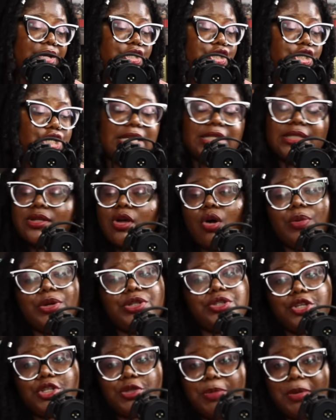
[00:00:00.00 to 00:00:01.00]
she's
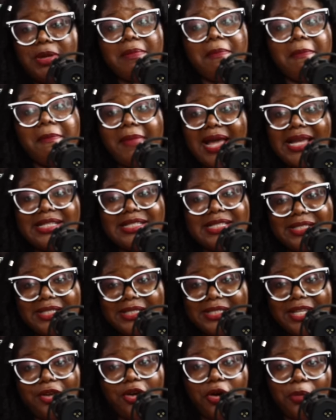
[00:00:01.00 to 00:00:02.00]
always going to be my
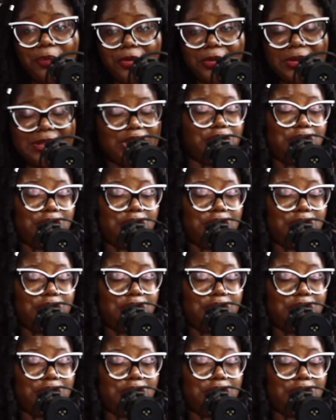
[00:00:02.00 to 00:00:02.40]
season's incomparable.